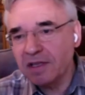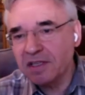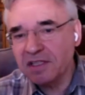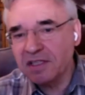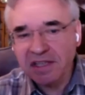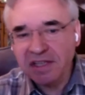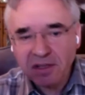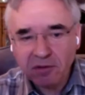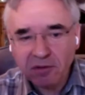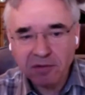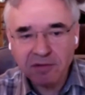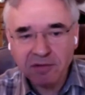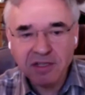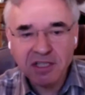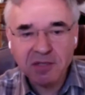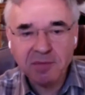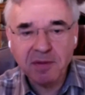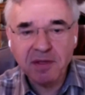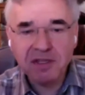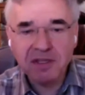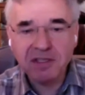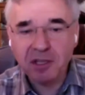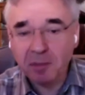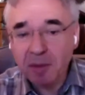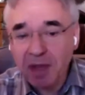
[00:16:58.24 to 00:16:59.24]
it still
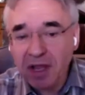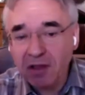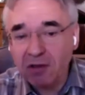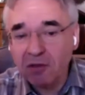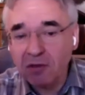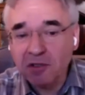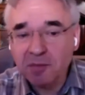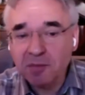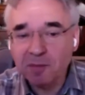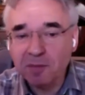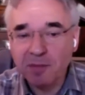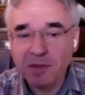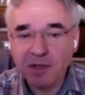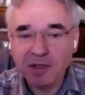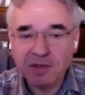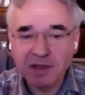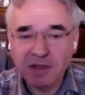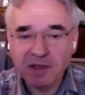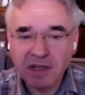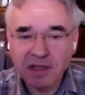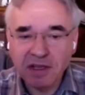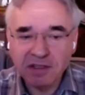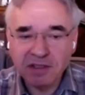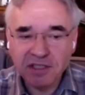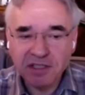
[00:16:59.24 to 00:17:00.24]
dismissed the appeals,
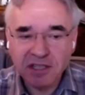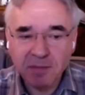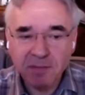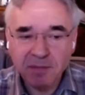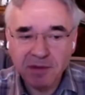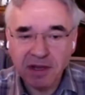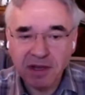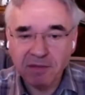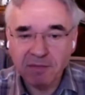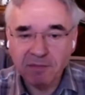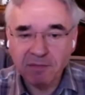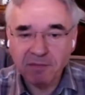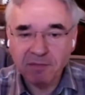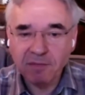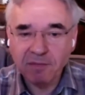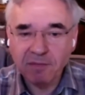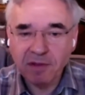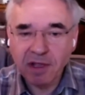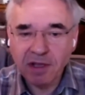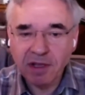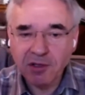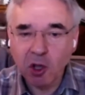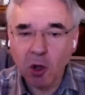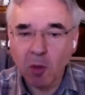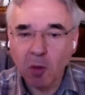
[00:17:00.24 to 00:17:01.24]
but it simply
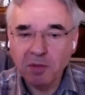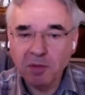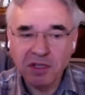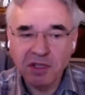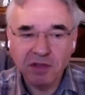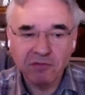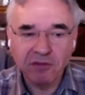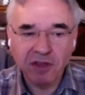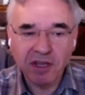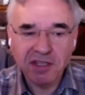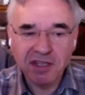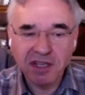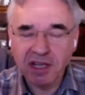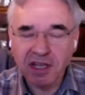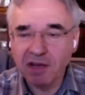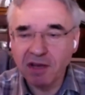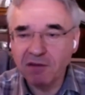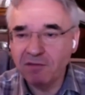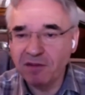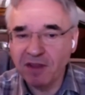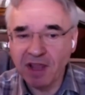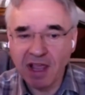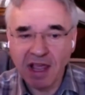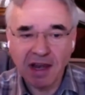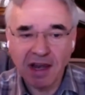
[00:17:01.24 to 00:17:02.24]
adopted the reasoning
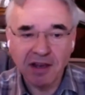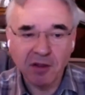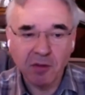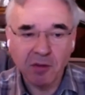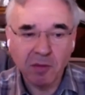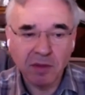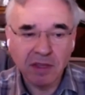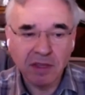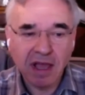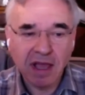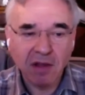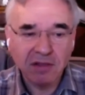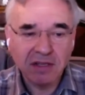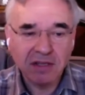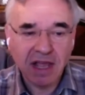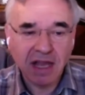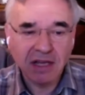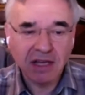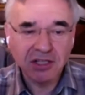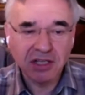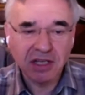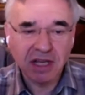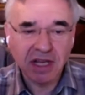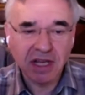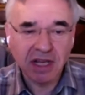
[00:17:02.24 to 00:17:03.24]
in Fiander without
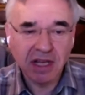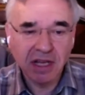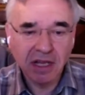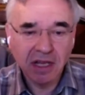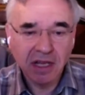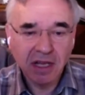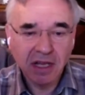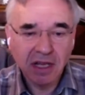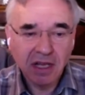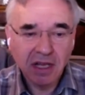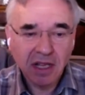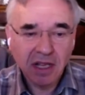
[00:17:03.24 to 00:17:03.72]
actually